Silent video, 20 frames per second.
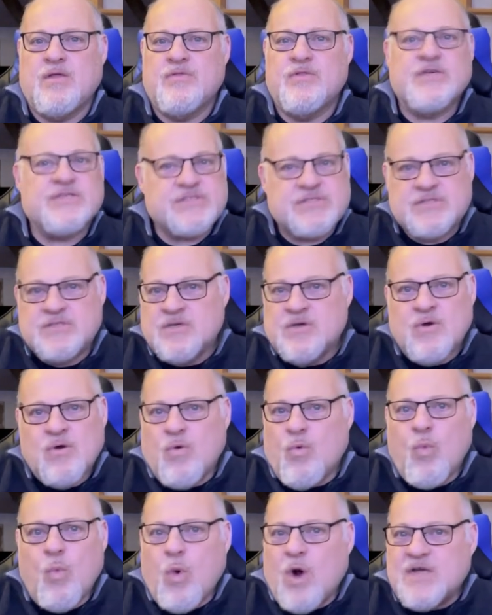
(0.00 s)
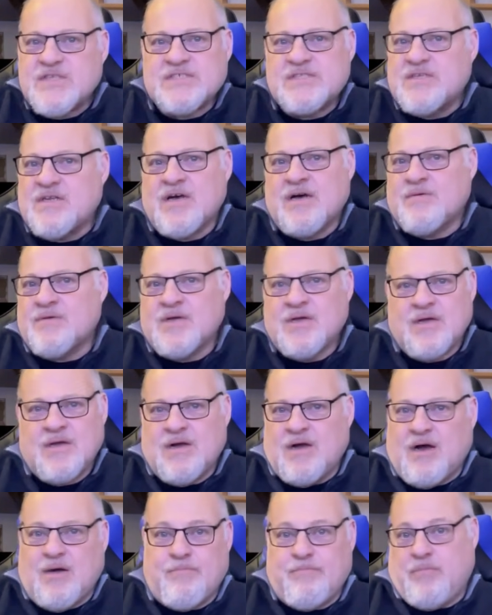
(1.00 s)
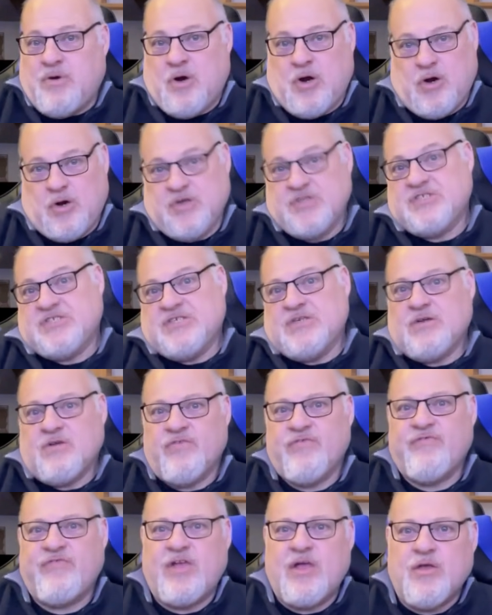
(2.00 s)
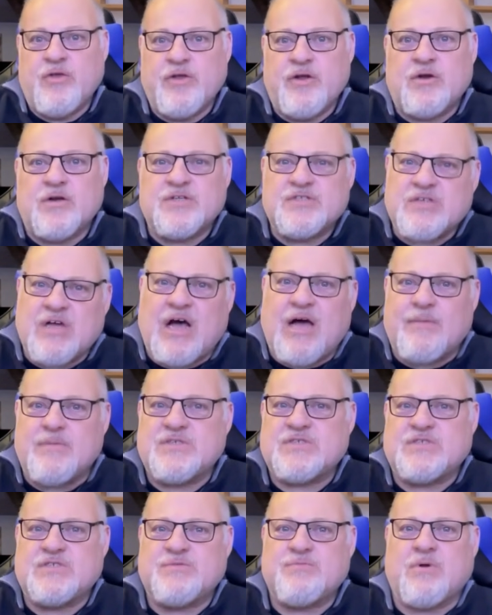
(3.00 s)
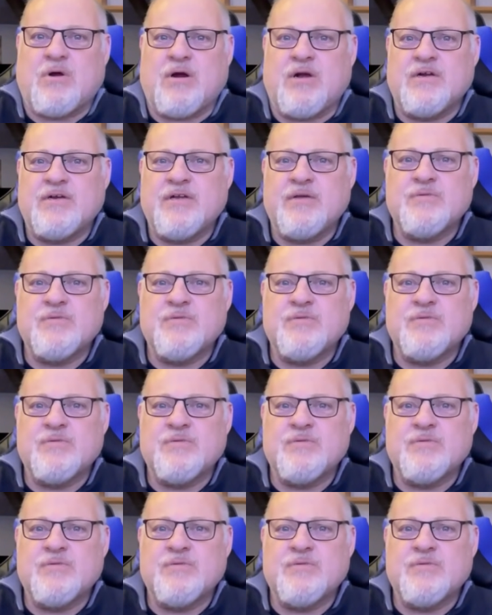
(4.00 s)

This wasn't a personal failure on Thomas's part.